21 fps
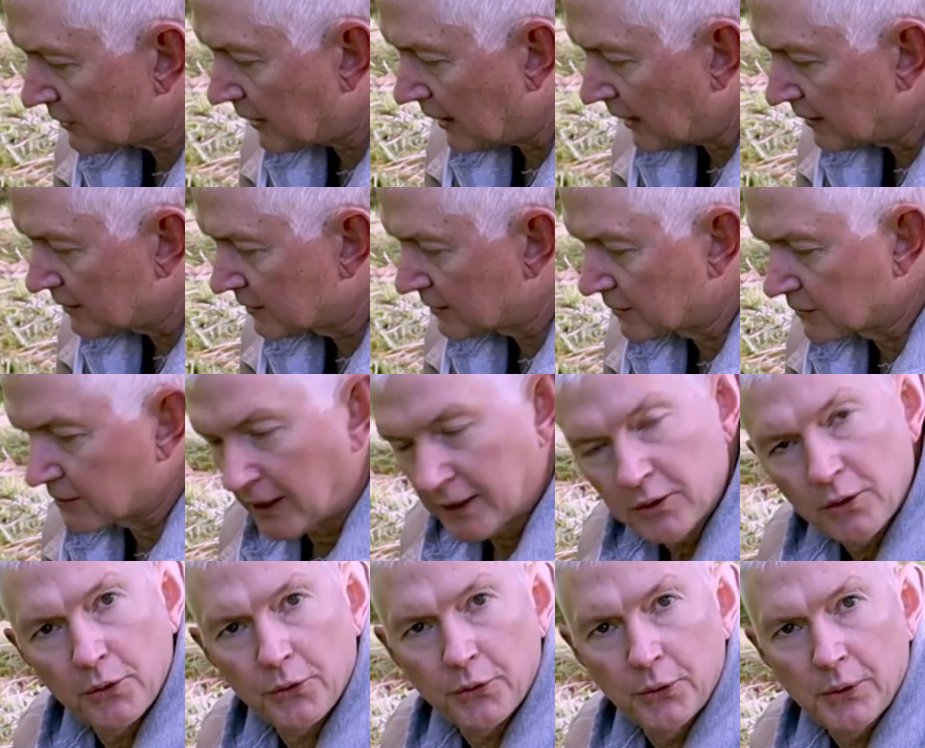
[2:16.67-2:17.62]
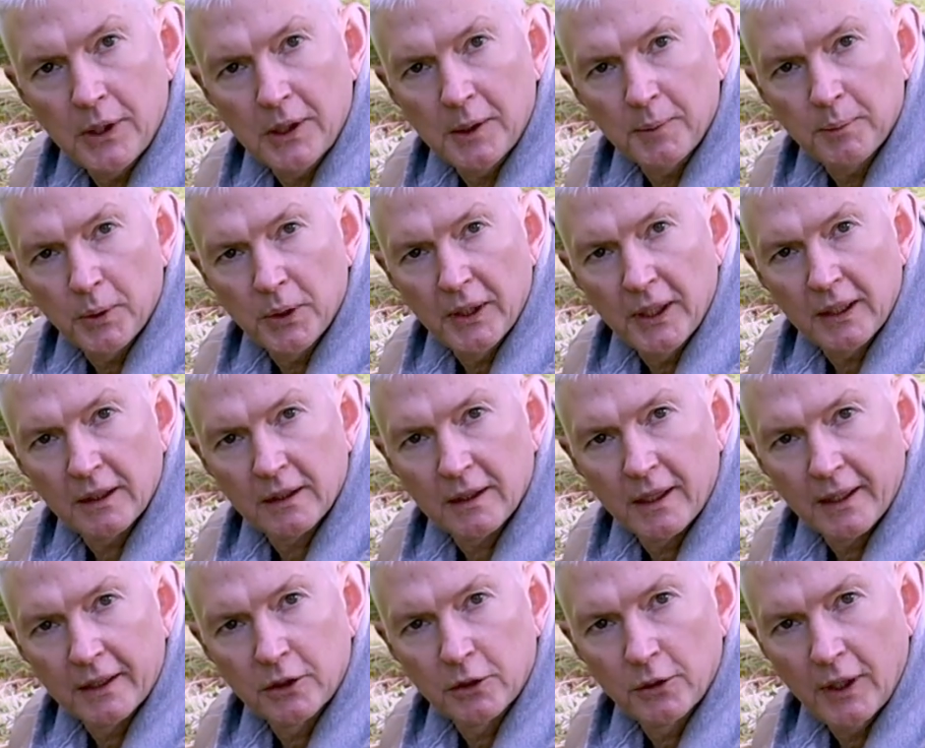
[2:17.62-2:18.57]
well if you've seen my videos then
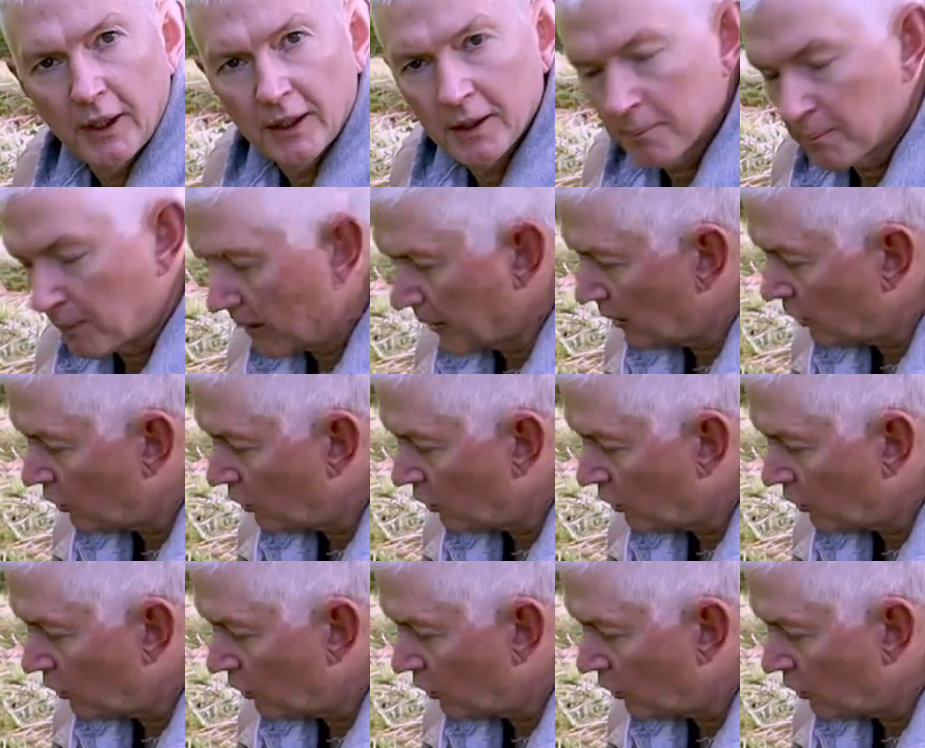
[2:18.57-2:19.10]
you know I really